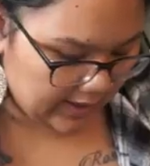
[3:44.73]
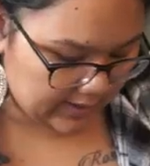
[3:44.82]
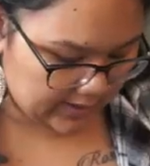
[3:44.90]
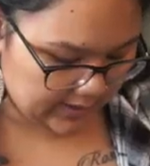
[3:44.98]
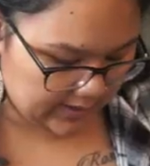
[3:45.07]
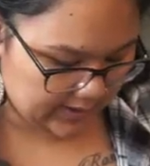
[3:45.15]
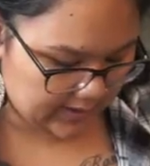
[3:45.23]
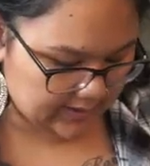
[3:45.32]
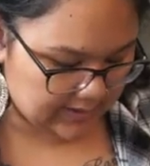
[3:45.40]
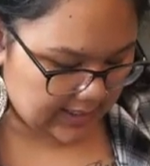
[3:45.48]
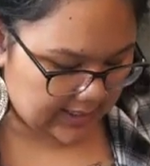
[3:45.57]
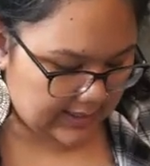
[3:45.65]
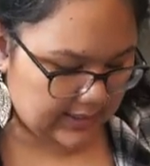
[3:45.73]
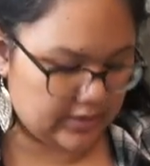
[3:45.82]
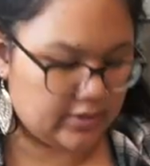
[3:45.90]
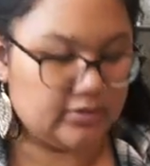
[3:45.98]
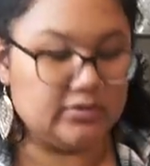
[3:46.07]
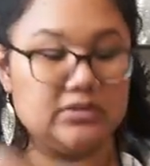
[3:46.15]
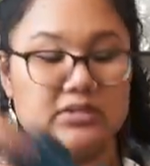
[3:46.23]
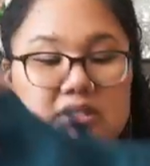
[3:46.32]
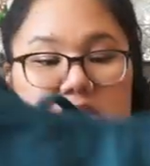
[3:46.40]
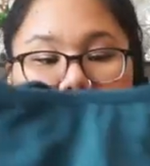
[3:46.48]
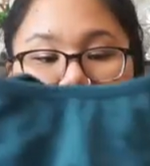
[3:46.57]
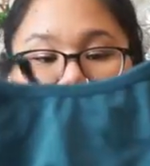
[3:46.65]
and it is like
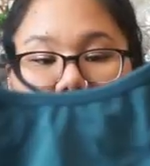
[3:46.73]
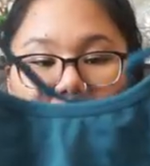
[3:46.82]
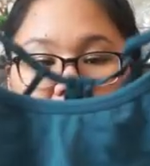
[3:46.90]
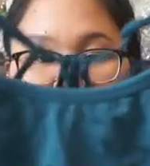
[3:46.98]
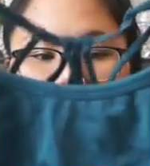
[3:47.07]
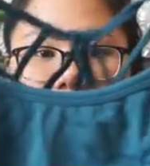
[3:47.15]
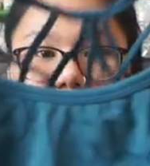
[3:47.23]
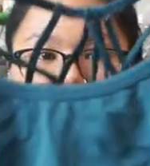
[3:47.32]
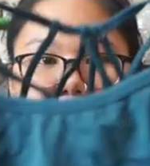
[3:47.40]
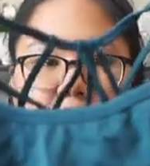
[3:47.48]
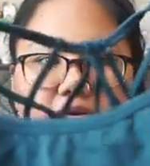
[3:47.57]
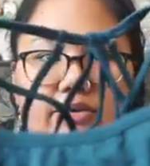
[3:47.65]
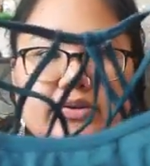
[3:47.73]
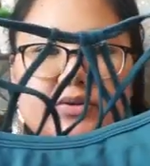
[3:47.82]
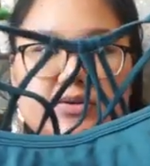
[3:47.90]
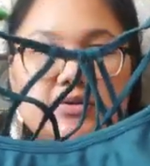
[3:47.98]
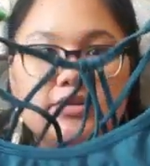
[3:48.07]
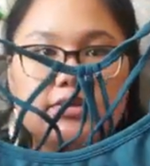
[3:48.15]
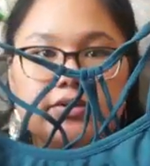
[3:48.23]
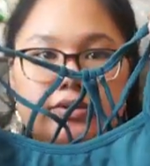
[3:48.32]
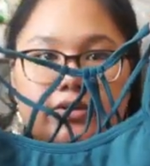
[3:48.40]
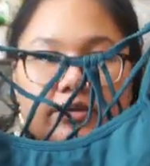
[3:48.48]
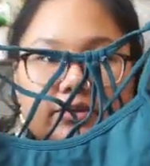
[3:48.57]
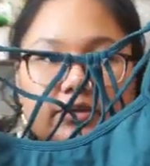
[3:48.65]
a teal
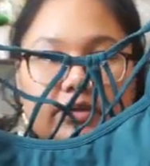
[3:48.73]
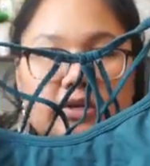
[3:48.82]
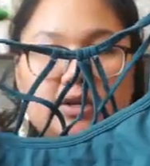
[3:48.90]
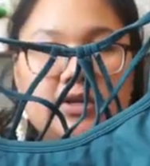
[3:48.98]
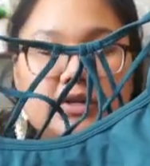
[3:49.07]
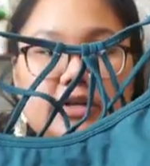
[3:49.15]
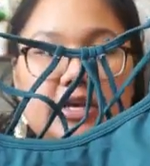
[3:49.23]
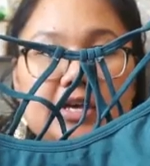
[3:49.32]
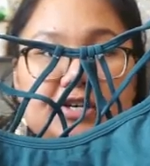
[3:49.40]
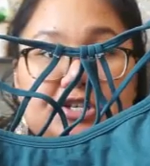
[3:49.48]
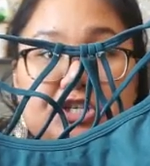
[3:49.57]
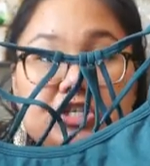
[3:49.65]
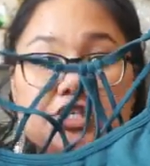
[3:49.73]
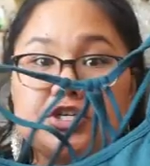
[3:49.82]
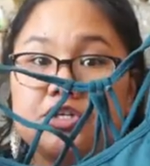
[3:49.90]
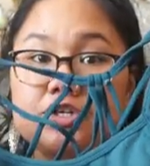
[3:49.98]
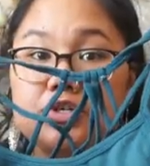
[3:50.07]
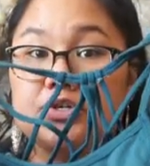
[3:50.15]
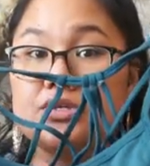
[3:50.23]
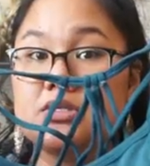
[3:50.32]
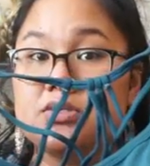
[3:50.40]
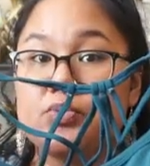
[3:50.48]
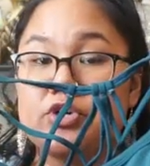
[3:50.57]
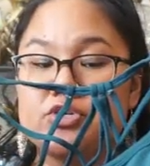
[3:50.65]
ish
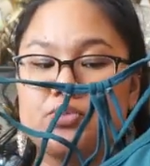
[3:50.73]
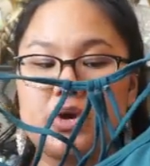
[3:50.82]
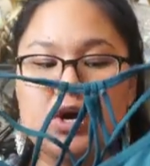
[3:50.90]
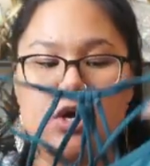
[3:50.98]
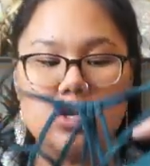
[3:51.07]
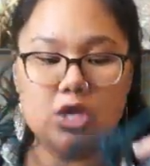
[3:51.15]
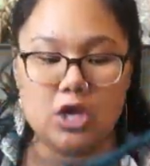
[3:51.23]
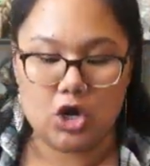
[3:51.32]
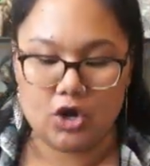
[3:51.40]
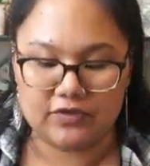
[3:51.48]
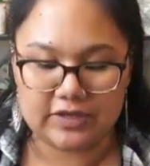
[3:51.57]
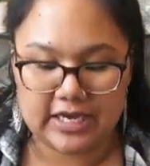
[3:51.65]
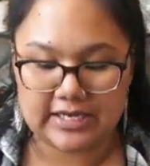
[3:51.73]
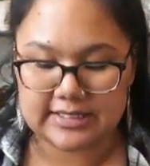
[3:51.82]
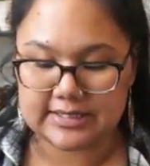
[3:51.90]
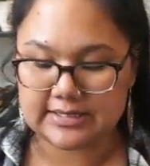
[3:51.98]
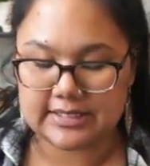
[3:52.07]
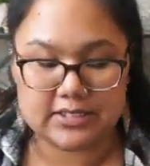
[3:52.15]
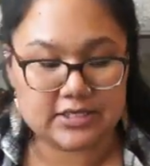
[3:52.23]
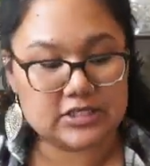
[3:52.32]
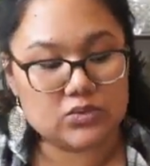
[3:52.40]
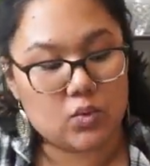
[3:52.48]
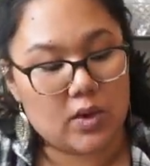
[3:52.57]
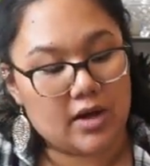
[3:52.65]
sports bra hopefully you guys can see
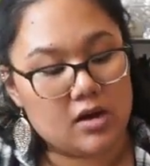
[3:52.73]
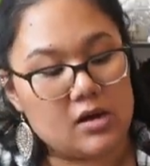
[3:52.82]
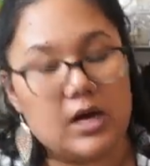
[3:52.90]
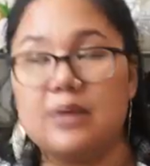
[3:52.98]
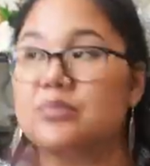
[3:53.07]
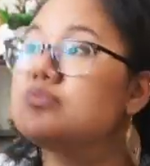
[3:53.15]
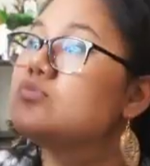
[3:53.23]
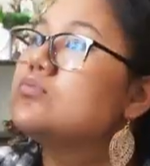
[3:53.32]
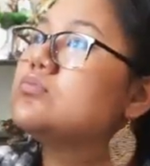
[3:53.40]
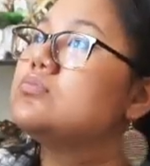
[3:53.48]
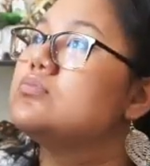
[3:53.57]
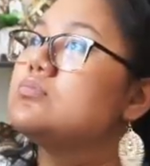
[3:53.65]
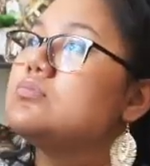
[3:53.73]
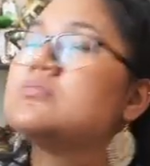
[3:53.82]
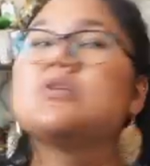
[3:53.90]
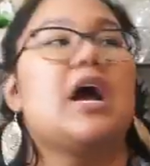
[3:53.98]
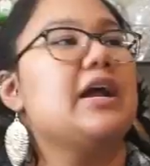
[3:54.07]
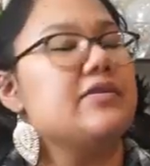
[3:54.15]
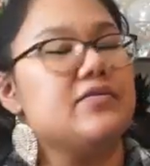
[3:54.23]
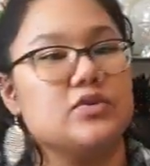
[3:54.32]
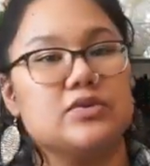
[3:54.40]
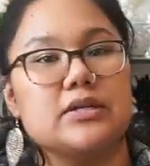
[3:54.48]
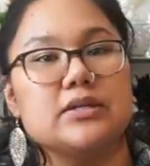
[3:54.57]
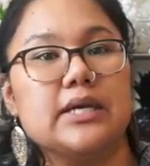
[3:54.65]
this well i'm kind of
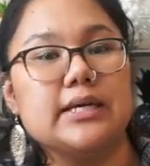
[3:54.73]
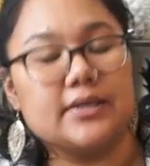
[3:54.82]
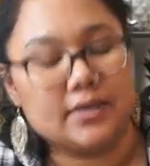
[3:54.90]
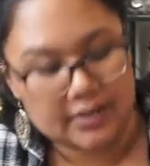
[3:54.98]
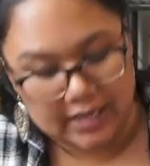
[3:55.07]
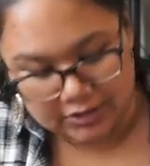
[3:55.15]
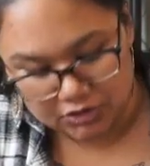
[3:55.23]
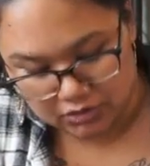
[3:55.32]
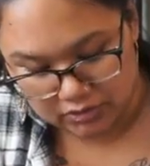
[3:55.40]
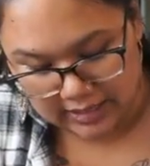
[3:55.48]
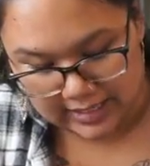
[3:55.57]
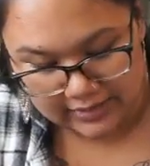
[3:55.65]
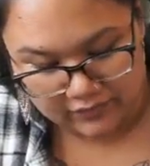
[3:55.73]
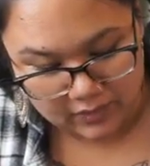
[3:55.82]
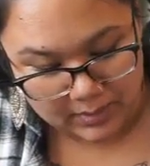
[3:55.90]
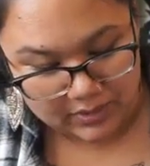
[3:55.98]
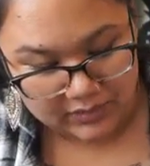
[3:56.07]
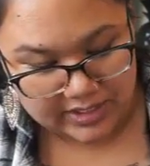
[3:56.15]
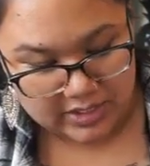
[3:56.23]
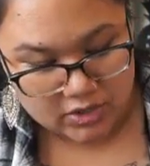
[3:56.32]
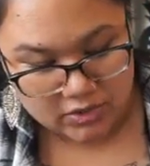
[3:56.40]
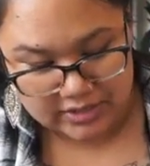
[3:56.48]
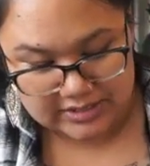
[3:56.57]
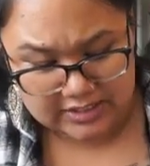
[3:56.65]
using like natural light for my
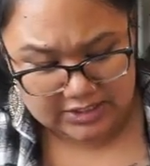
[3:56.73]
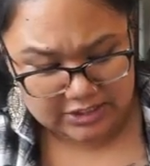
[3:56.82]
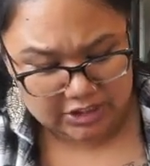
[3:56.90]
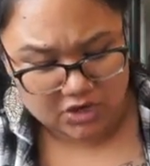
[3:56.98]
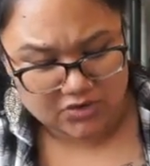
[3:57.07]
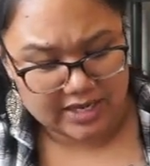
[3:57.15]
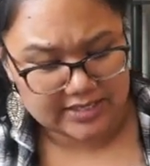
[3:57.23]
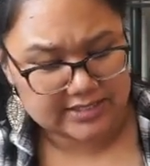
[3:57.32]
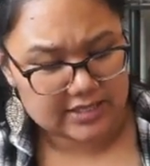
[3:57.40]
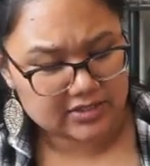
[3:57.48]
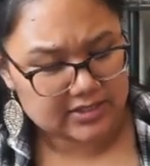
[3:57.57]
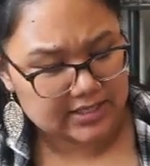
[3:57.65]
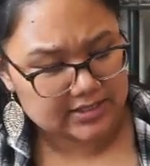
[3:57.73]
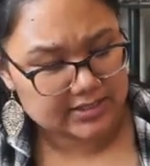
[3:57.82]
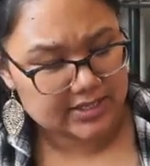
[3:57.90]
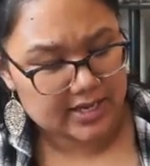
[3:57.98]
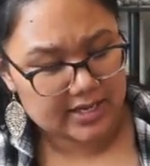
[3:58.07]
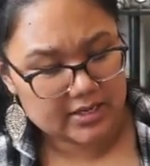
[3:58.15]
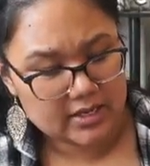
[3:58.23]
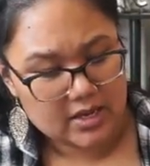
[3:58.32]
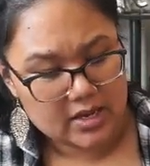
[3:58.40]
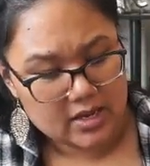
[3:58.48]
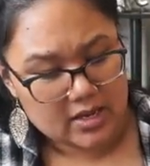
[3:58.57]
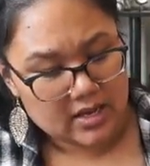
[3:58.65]
window because it's so nice outside today.
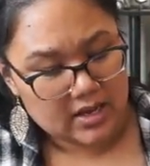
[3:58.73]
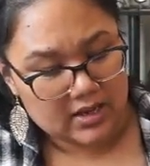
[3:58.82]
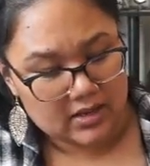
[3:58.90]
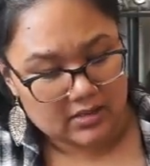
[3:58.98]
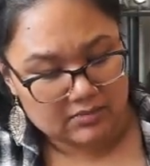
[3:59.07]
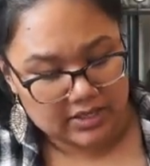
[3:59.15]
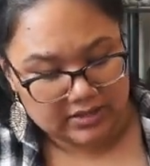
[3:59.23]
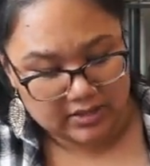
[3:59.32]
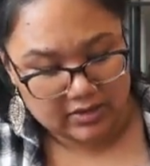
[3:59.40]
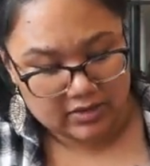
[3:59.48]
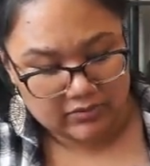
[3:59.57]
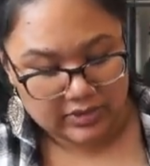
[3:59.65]
Um, and then I